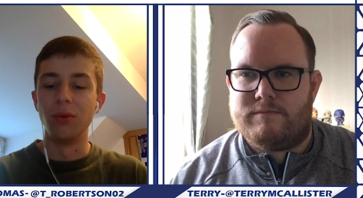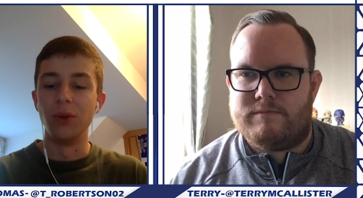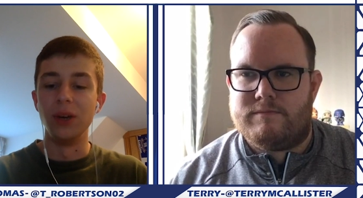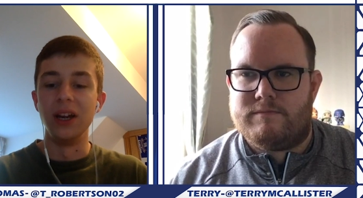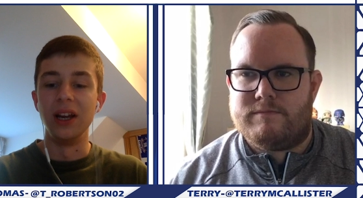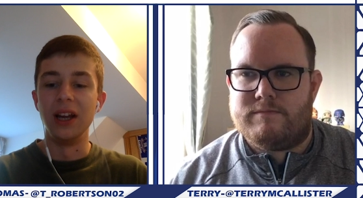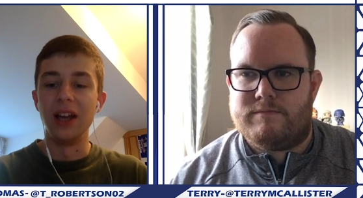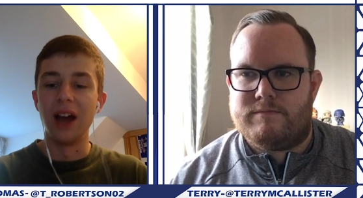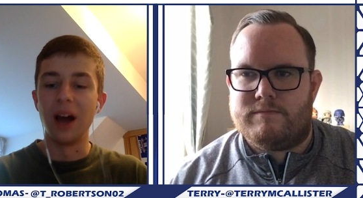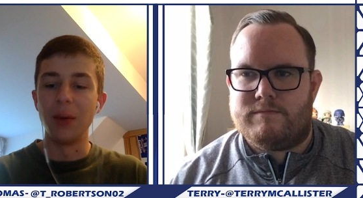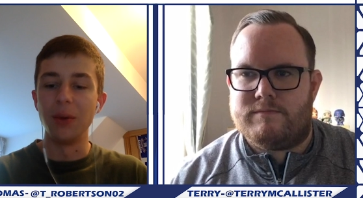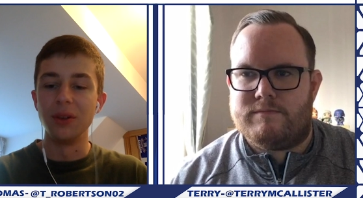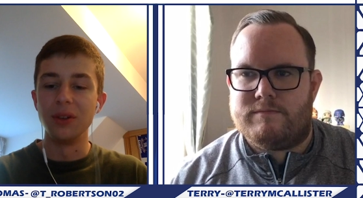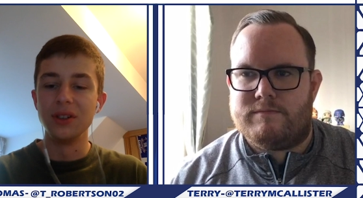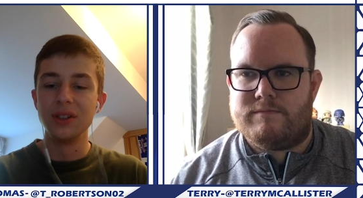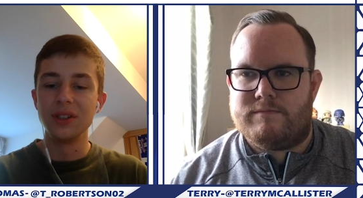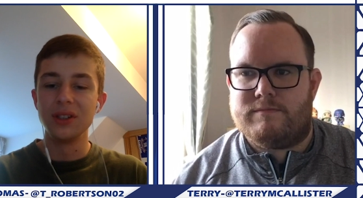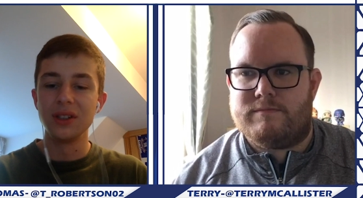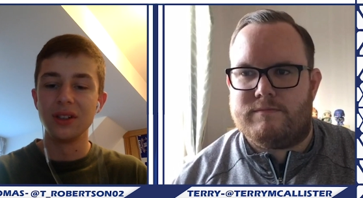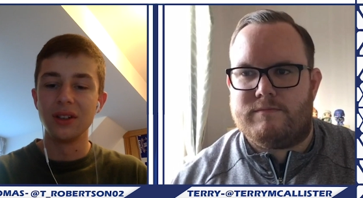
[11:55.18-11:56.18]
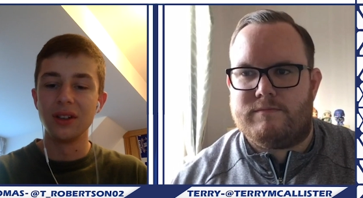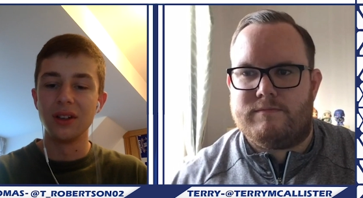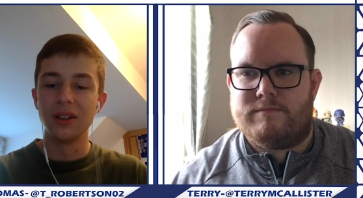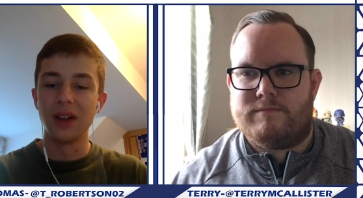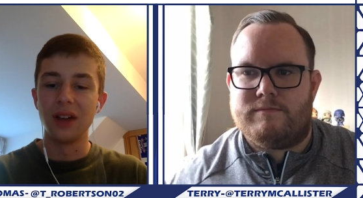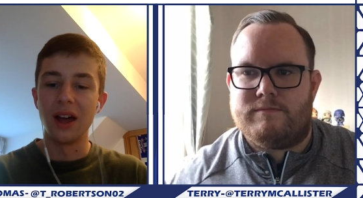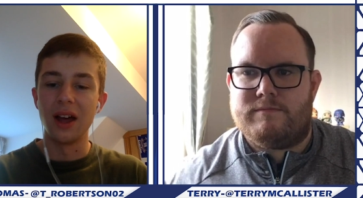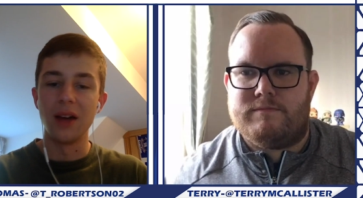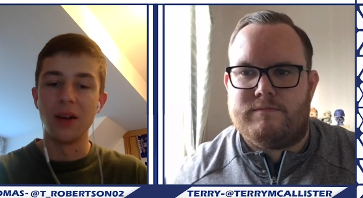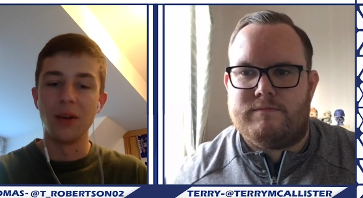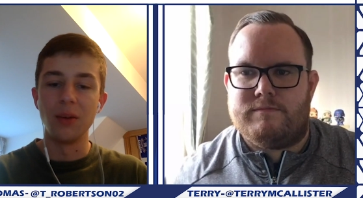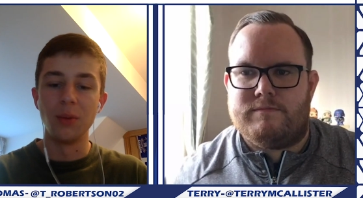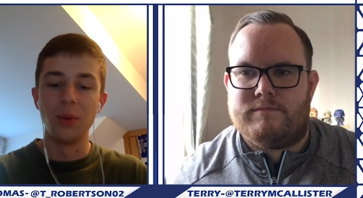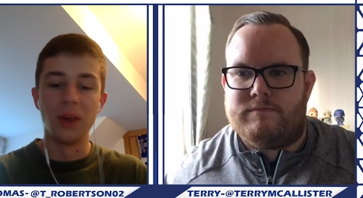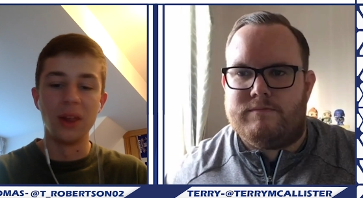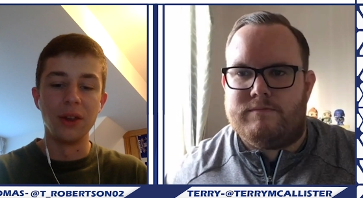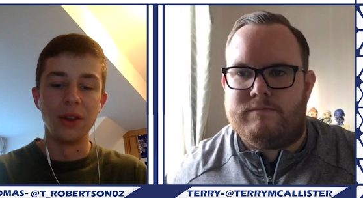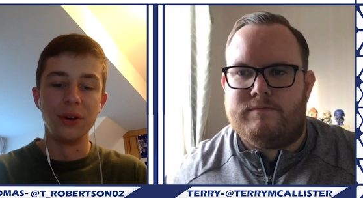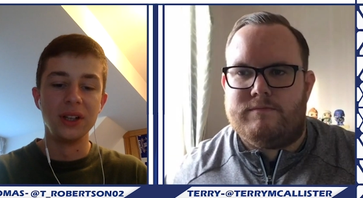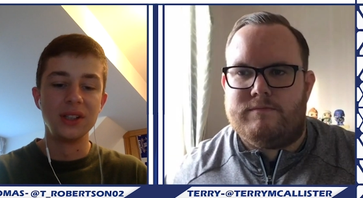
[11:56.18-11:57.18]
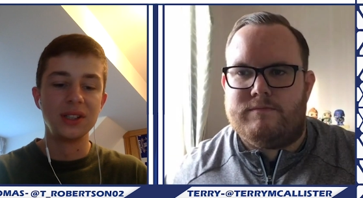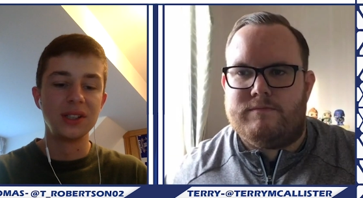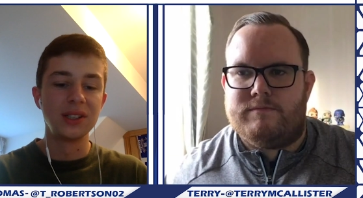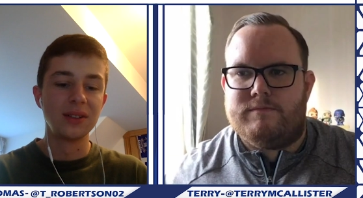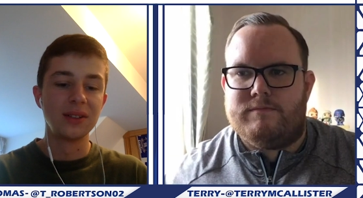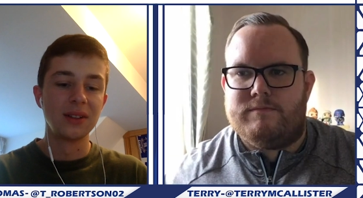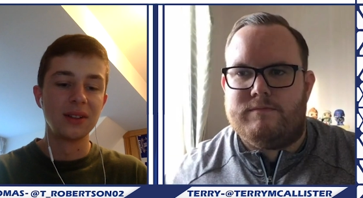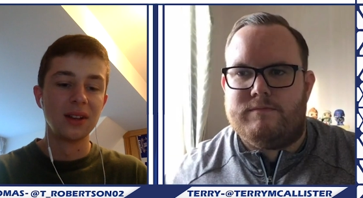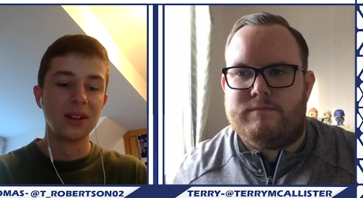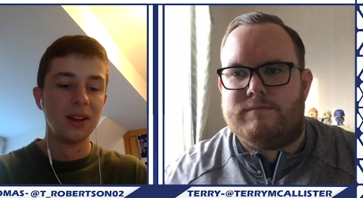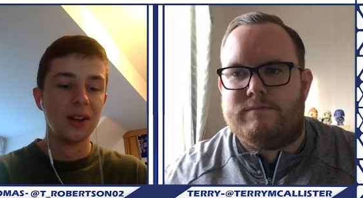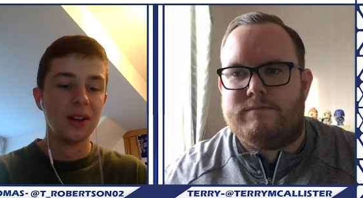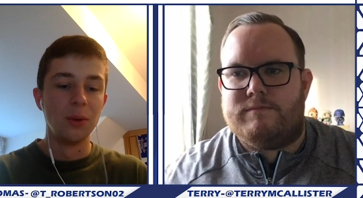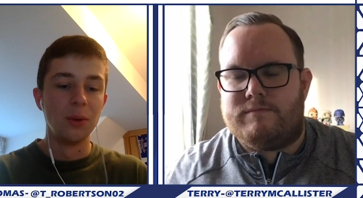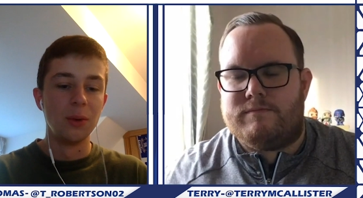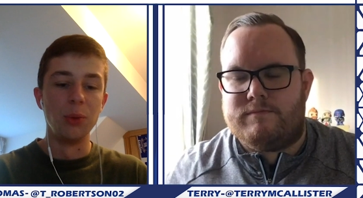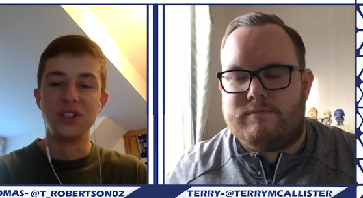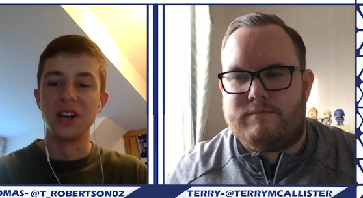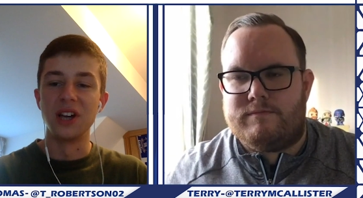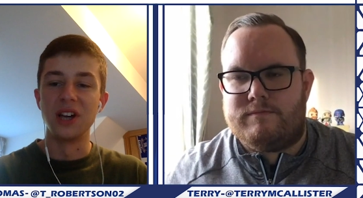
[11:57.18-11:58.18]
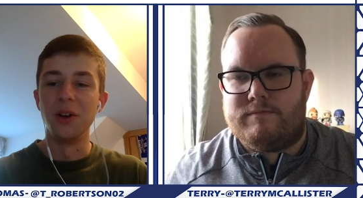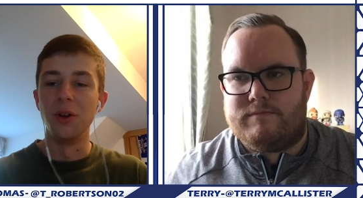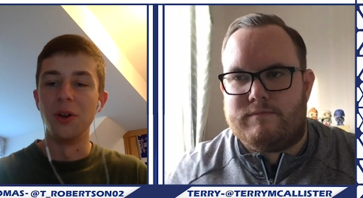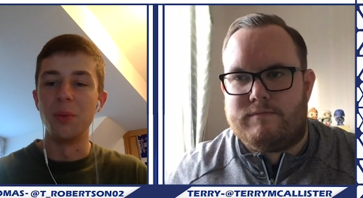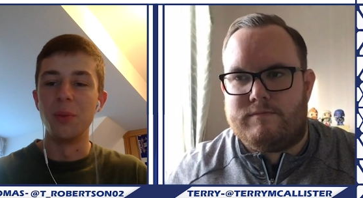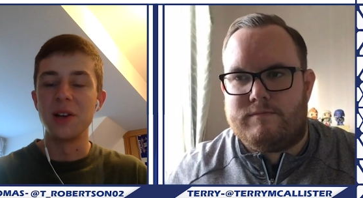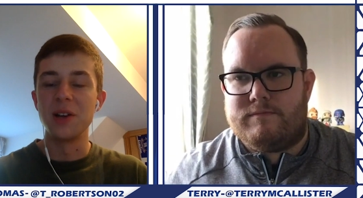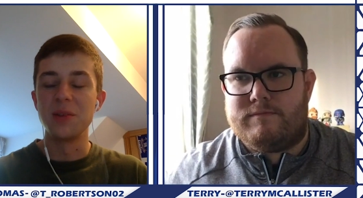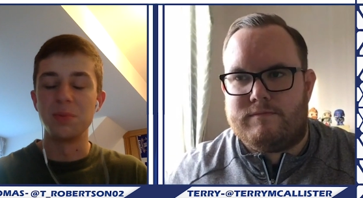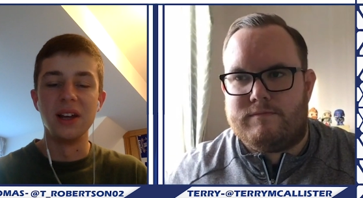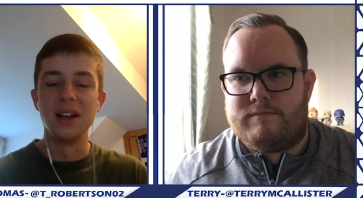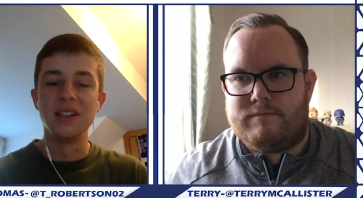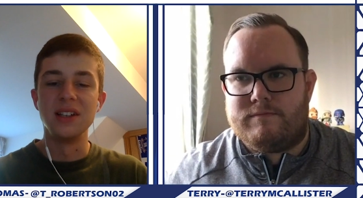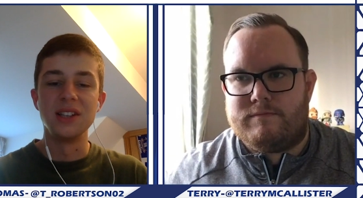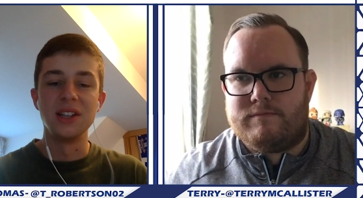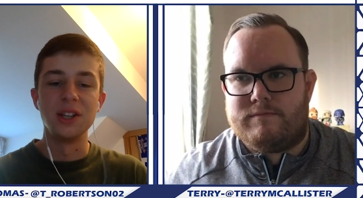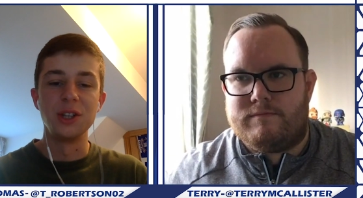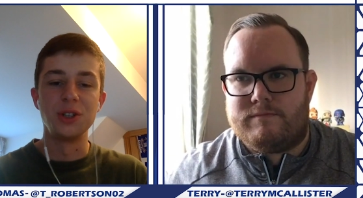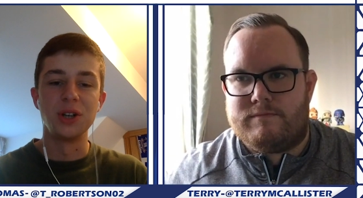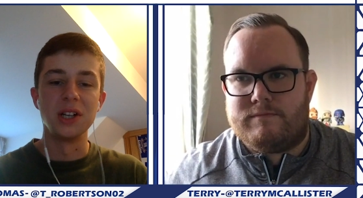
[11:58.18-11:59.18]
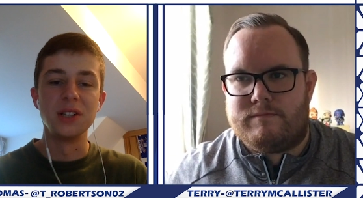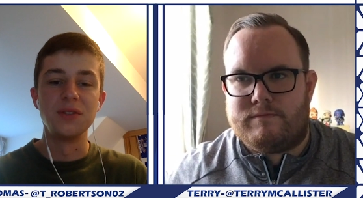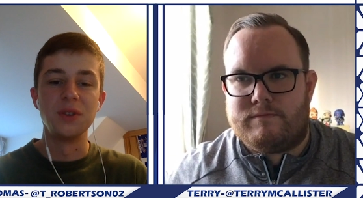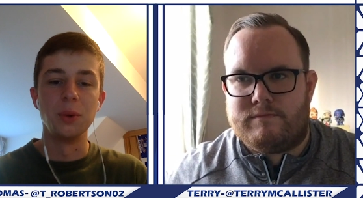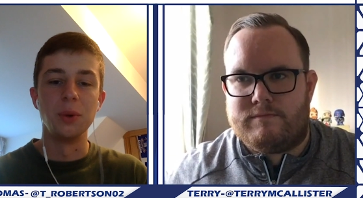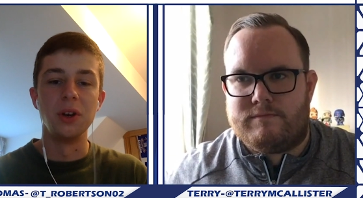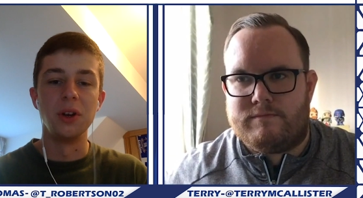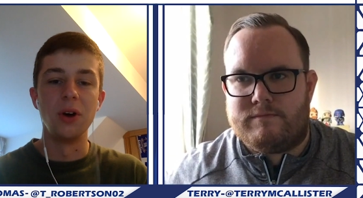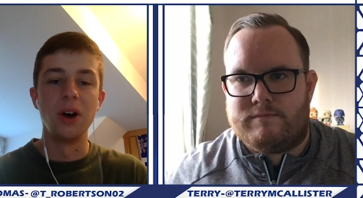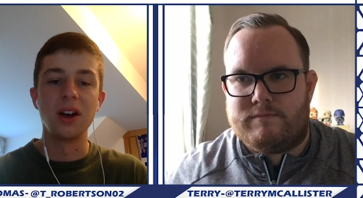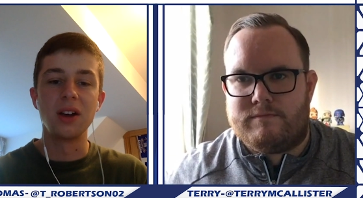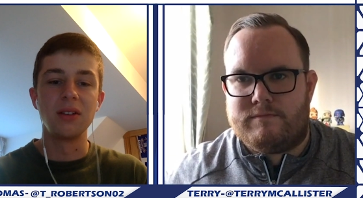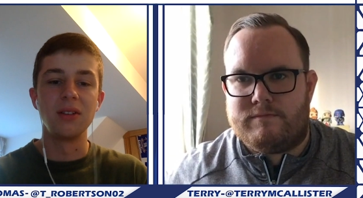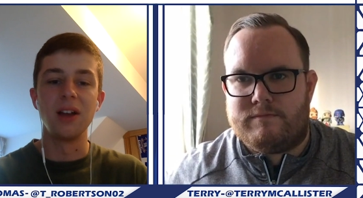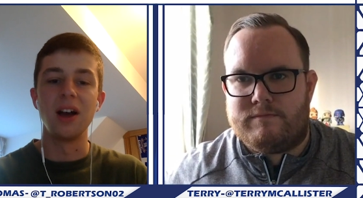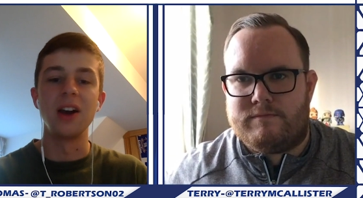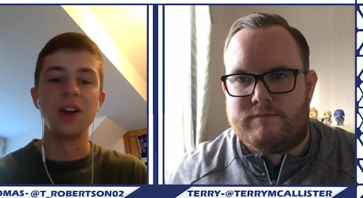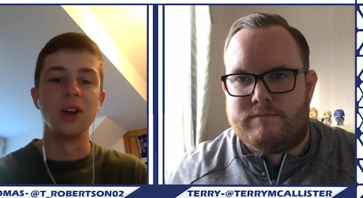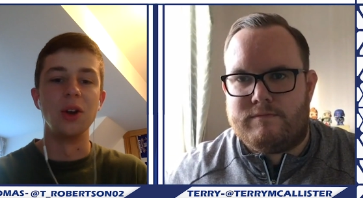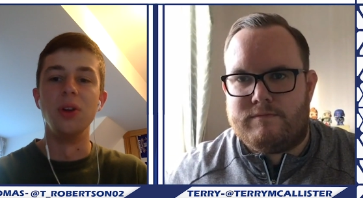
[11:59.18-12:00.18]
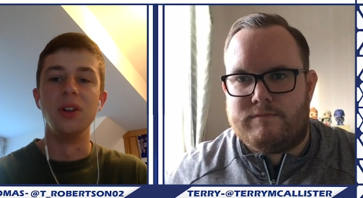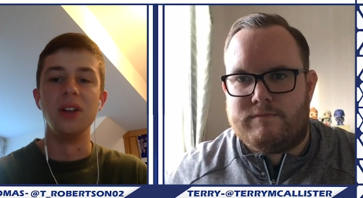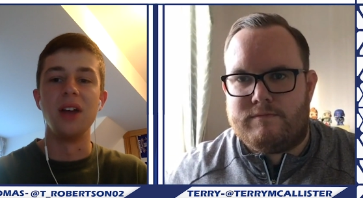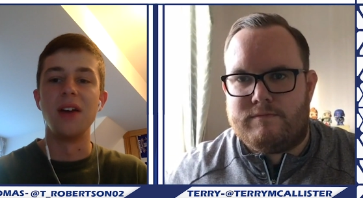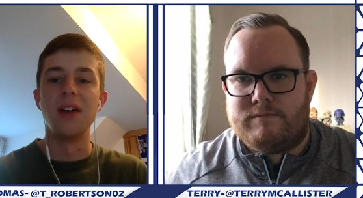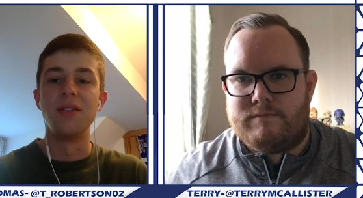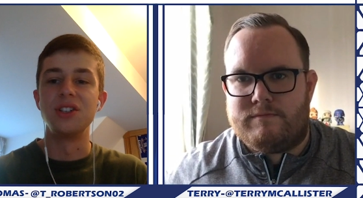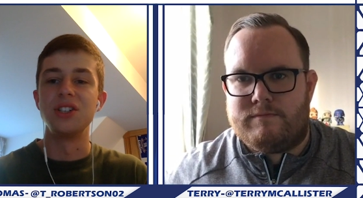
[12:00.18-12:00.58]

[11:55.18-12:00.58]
Speaker 1: really happens, uh, whether it's whether we sign all the best players in the transfer window, I, I, can only ever